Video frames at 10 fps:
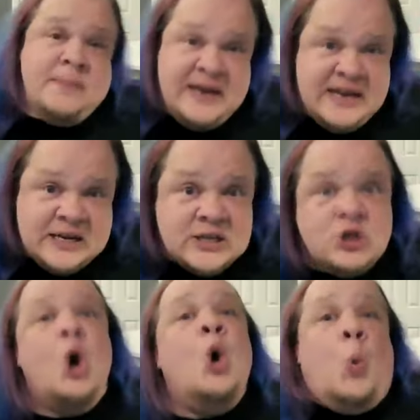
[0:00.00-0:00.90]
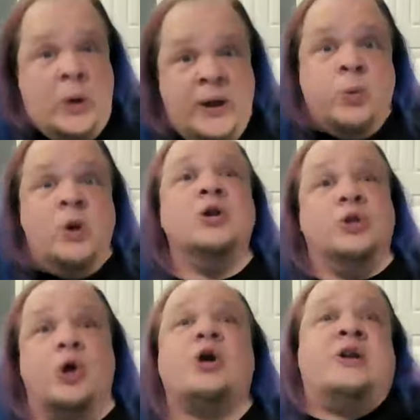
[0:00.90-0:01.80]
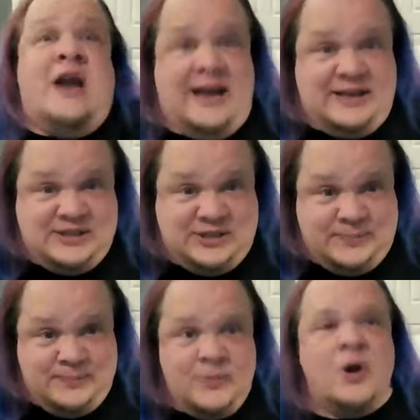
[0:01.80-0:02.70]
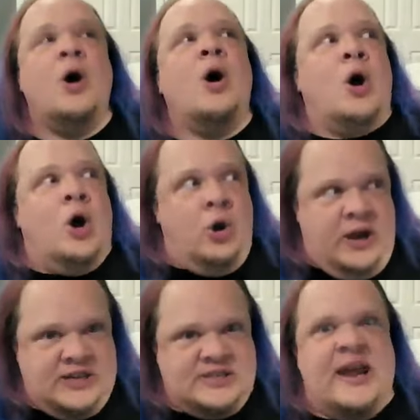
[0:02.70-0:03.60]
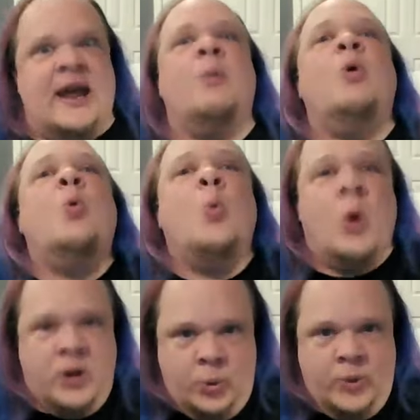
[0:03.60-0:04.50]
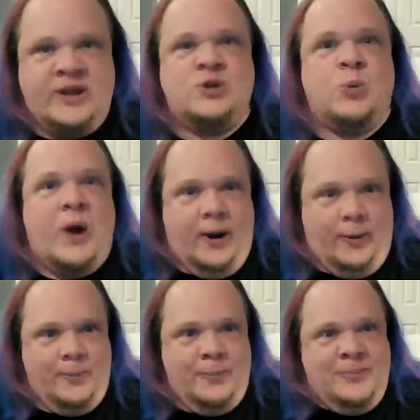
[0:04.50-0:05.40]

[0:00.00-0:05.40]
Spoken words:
means we will look nice. Okay, Sam, what are you willing to wear?